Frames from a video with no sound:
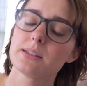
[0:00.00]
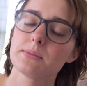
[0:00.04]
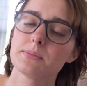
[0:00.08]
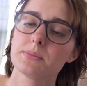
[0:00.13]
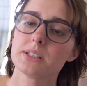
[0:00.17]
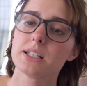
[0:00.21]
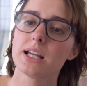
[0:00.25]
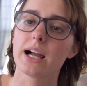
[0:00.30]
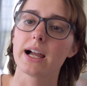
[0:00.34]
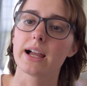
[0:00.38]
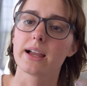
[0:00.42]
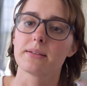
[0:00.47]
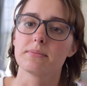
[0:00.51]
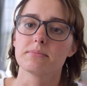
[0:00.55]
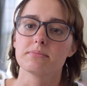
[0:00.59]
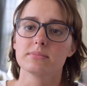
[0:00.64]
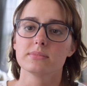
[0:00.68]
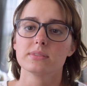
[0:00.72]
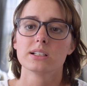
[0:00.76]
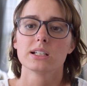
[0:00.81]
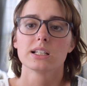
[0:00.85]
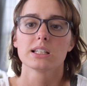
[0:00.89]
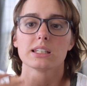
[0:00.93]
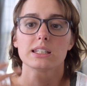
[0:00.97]
some
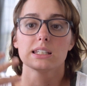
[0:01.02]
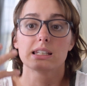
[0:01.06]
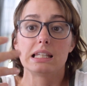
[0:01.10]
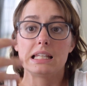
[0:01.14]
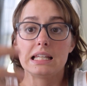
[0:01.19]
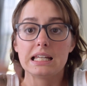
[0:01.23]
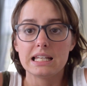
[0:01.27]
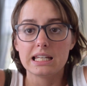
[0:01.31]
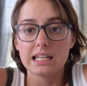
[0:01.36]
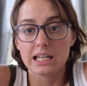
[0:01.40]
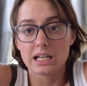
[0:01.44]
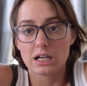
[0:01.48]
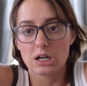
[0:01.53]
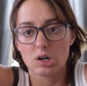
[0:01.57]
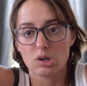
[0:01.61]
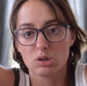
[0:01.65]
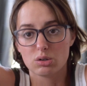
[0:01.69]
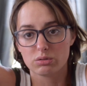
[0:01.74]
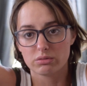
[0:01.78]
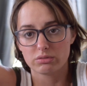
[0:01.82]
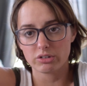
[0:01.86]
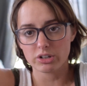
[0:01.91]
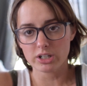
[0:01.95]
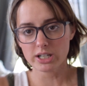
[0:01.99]
time leaning
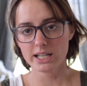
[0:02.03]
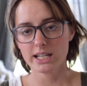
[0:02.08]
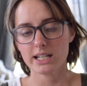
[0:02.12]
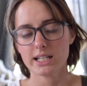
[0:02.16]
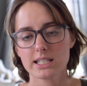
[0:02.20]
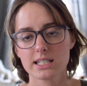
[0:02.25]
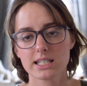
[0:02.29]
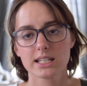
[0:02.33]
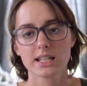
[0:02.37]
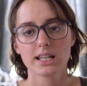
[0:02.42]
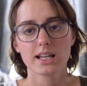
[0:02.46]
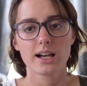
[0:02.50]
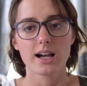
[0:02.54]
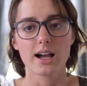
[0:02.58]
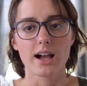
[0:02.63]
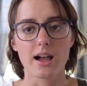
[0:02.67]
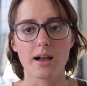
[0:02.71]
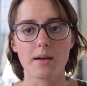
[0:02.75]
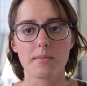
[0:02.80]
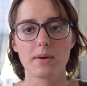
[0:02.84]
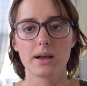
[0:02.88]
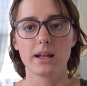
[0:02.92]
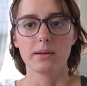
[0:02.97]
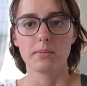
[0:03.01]
over it.
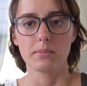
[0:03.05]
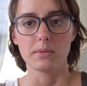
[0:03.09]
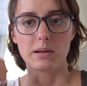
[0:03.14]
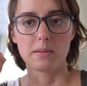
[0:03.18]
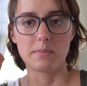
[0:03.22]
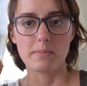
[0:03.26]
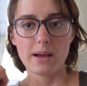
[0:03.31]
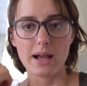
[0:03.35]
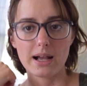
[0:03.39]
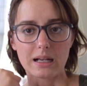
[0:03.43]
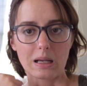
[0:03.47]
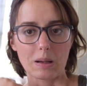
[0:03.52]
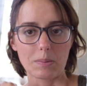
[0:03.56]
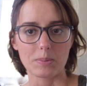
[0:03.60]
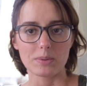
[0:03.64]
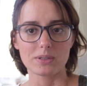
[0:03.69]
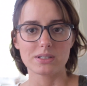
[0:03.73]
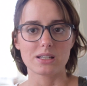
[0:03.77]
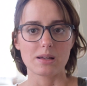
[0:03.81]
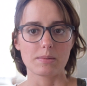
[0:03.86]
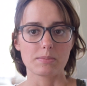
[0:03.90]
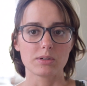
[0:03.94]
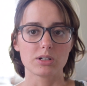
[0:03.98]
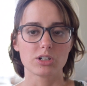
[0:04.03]
And I'm going to back up and
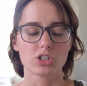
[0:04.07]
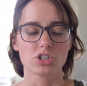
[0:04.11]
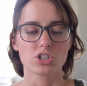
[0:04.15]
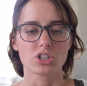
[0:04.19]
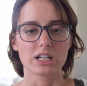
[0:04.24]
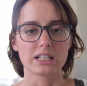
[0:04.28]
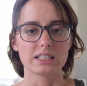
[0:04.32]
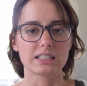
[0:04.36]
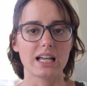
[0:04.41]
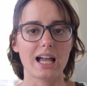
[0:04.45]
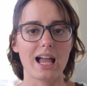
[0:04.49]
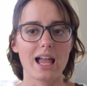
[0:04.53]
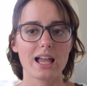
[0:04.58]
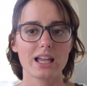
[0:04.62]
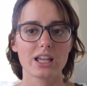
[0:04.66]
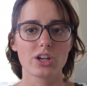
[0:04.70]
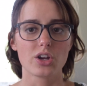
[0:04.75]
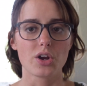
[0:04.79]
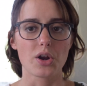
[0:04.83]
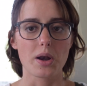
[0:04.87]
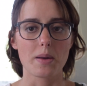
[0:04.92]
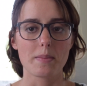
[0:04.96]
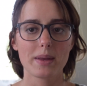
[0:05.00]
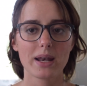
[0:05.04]
demonstrate that
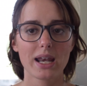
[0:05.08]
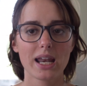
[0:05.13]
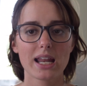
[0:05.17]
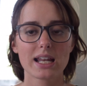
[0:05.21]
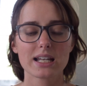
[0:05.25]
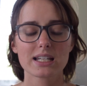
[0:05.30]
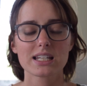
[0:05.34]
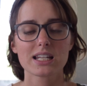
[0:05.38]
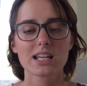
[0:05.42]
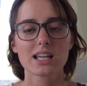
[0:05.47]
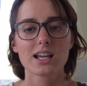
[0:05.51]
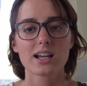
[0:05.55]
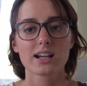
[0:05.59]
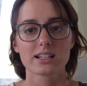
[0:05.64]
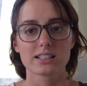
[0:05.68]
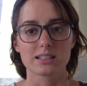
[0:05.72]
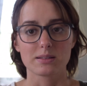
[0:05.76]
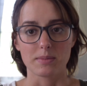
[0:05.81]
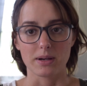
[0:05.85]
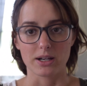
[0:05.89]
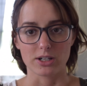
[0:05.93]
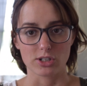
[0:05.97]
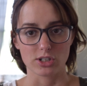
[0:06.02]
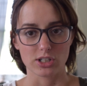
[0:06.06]
here in a minute, because
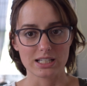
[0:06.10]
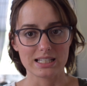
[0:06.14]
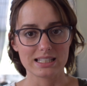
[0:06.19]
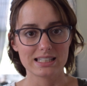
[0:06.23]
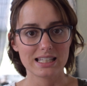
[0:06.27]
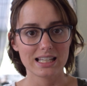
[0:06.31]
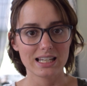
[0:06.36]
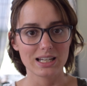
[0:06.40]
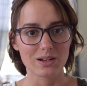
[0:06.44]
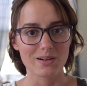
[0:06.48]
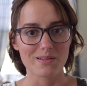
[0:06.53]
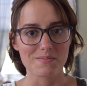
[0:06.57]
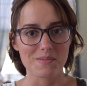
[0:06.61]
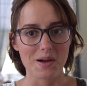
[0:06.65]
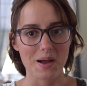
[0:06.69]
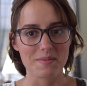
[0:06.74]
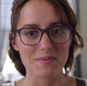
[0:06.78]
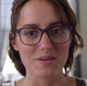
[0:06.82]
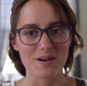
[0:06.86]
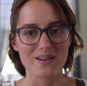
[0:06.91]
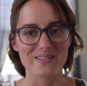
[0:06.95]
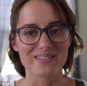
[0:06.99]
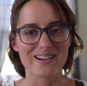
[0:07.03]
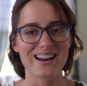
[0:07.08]
I'm actually sitting on my
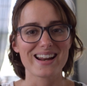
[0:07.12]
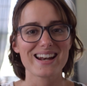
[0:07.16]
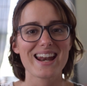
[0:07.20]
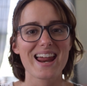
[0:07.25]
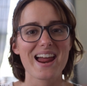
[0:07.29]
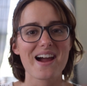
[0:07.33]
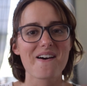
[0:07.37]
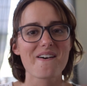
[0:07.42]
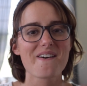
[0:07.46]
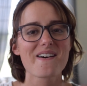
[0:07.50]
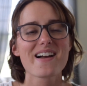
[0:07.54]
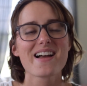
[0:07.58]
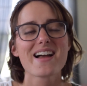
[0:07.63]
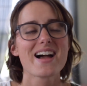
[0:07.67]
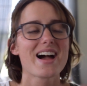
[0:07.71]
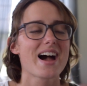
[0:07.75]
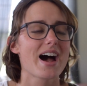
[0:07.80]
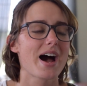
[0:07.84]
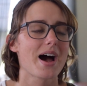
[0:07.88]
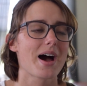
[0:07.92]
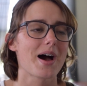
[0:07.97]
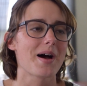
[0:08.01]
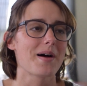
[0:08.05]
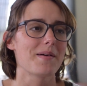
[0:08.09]
ball right now.
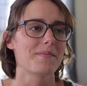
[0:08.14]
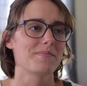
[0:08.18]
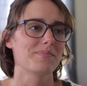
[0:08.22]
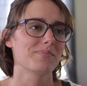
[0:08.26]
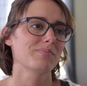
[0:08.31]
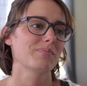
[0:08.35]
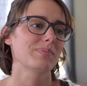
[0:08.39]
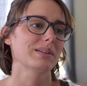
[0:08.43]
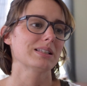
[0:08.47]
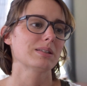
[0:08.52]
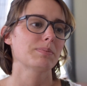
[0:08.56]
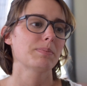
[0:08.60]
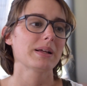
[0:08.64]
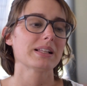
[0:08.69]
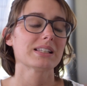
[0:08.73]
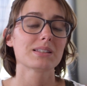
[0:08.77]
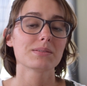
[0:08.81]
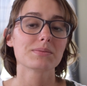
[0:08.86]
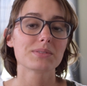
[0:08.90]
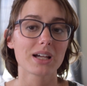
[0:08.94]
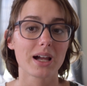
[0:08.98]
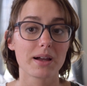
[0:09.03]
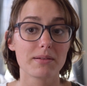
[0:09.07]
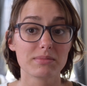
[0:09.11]
But spend
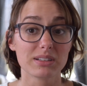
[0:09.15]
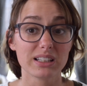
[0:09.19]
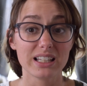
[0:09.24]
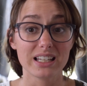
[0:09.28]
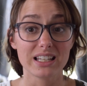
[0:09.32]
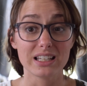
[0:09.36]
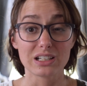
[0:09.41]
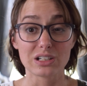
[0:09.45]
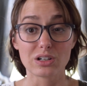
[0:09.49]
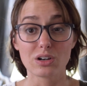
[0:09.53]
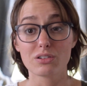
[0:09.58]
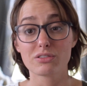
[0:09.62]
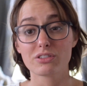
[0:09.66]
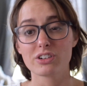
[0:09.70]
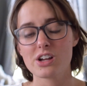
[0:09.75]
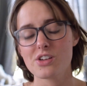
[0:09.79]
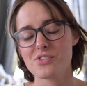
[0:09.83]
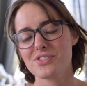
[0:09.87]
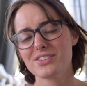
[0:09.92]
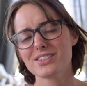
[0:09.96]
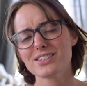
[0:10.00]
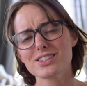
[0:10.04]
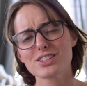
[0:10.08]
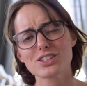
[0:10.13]
some time leaning over
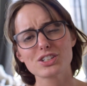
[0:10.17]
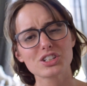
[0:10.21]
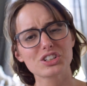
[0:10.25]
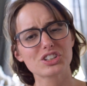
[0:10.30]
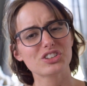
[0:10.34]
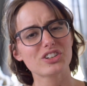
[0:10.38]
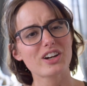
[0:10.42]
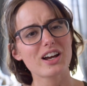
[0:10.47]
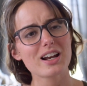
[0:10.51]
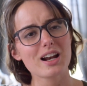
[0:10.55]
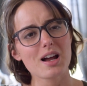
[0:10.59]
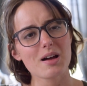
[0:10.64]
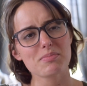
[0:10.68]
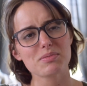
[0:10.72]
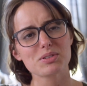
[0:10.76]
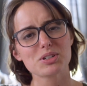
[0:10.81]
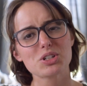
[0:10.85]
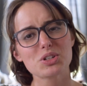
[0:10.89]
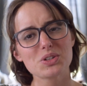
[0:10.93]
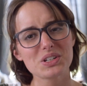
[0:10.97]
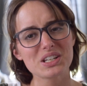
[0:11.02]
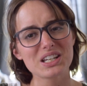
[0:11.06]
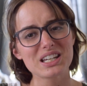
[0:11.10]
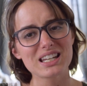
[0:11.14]
it. This is a great
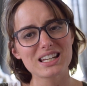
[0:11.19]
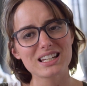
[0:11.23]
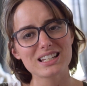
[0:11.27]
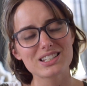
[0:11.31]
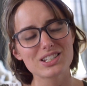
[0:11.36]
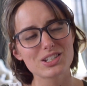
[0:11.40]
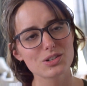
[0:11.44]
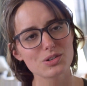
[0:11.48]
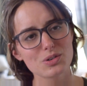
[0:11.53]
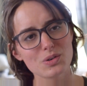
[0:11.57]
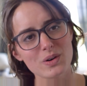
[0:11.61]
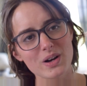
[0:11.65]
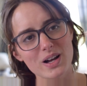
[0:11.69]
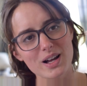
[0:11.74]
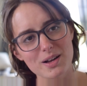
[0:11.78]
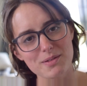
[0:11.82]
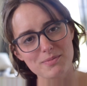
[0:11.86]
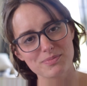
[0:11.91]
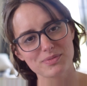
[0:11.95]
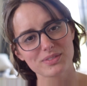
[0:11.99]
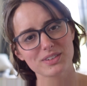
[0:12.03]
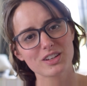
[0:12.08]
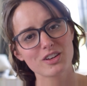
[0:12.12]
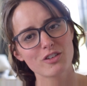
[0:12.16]
opportunity
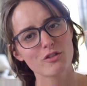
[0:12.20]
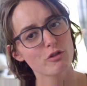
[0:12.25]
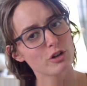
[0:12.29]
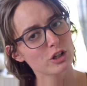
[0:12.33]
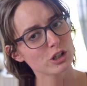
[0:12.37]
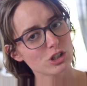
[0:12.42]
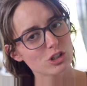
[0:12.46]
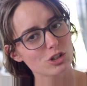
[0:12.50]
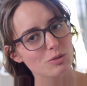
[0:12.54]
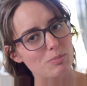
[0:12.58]
to convince